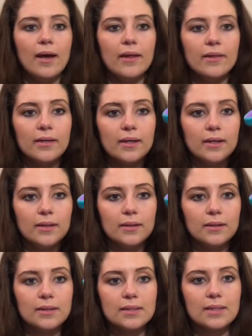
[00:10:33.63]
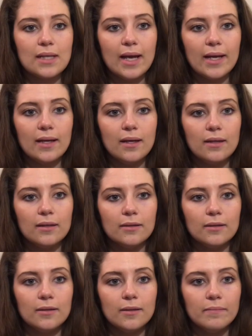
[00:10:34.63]
and then Zaya,
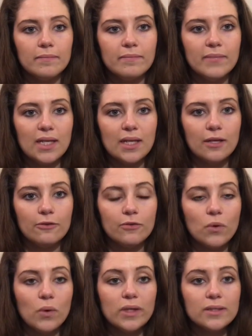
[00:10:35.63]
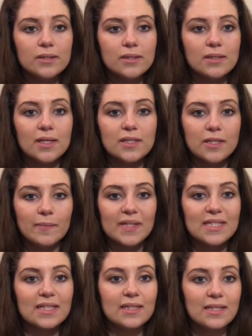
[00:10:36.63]
Minnie, of course. So I'm
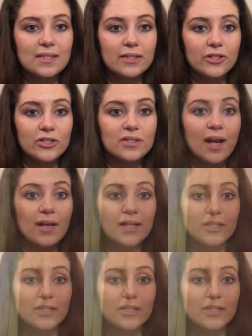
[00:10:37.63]
gonna stick these in their socket.